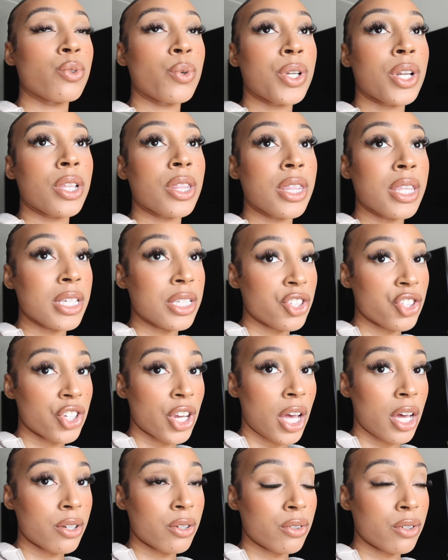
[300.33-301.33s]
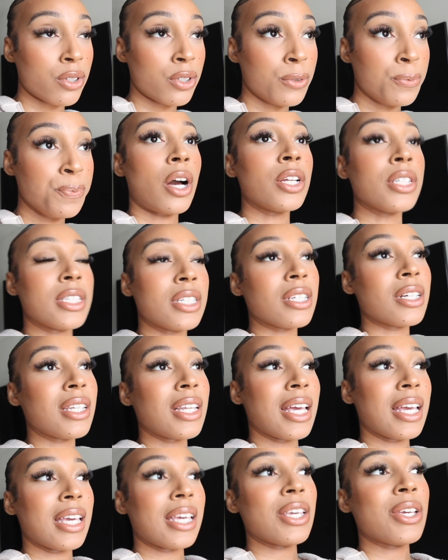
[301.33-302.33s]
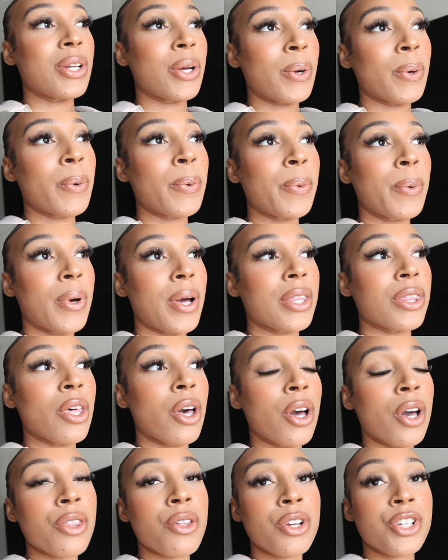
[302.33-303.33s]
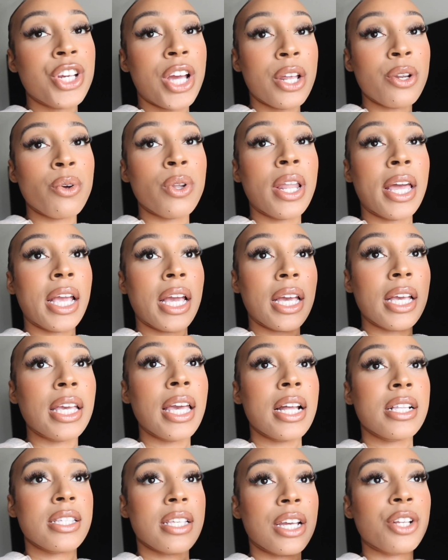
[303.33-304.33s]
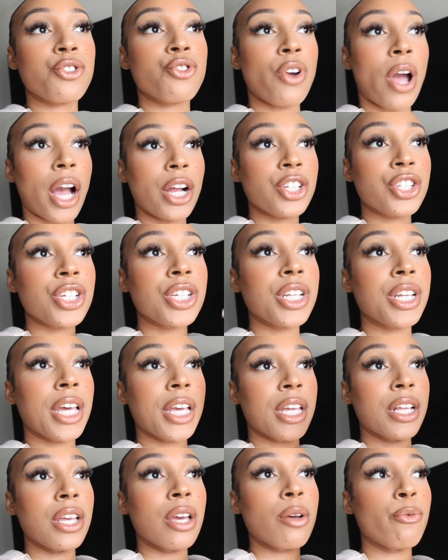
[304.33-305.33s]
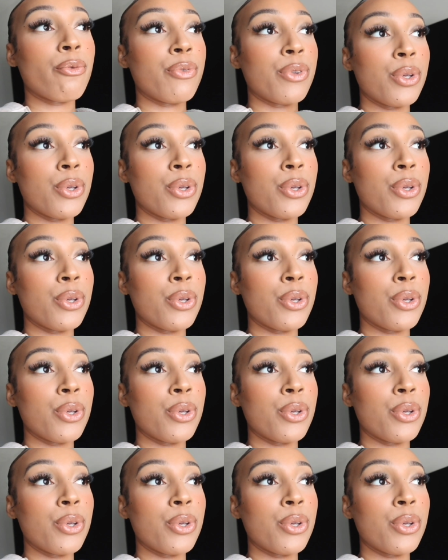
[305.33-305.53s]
do it on this channel until like you know the other channel like gets like traction and i can get